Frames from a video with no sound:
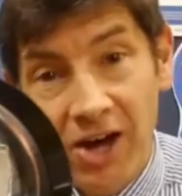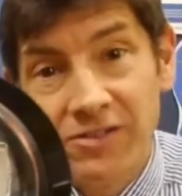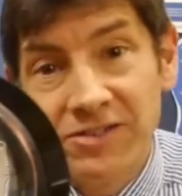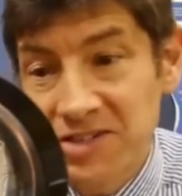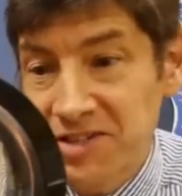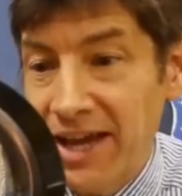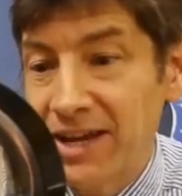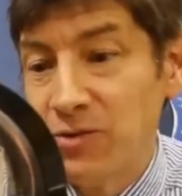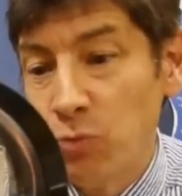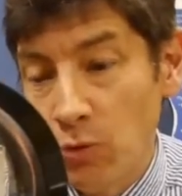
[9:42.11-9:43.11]

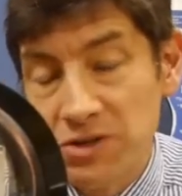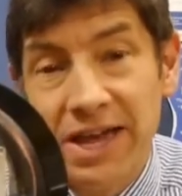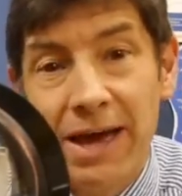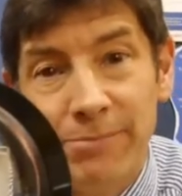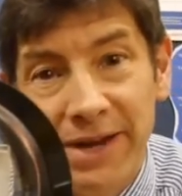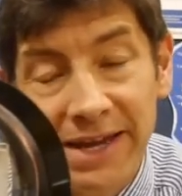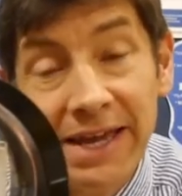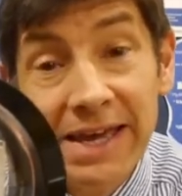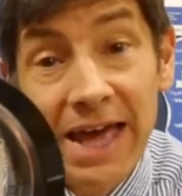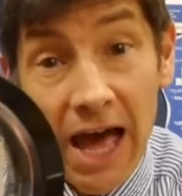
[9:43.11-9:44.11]
understand what was
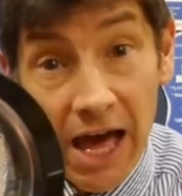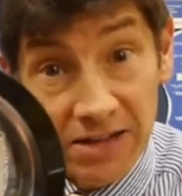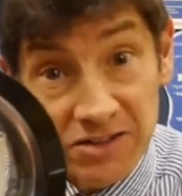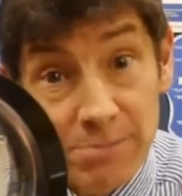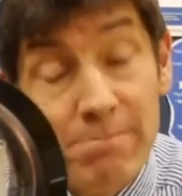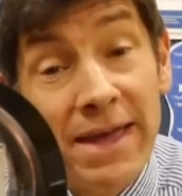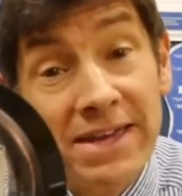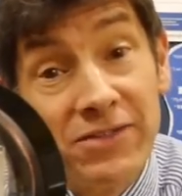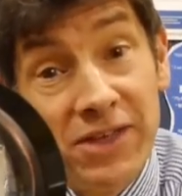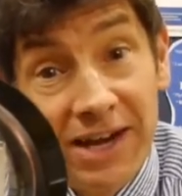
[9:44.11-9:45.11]
happening to
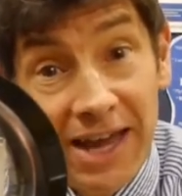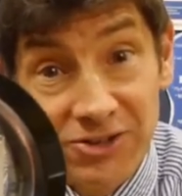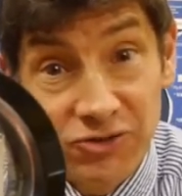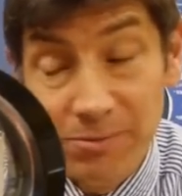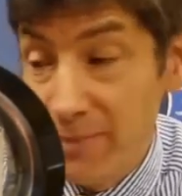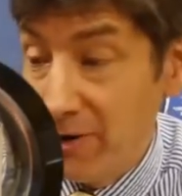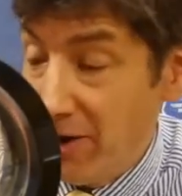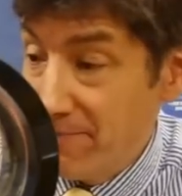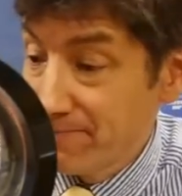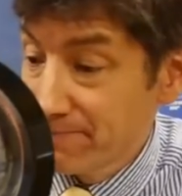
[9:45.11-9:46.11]
make the electron
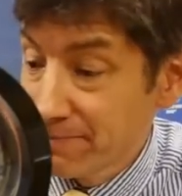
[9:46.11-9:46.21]
mirror.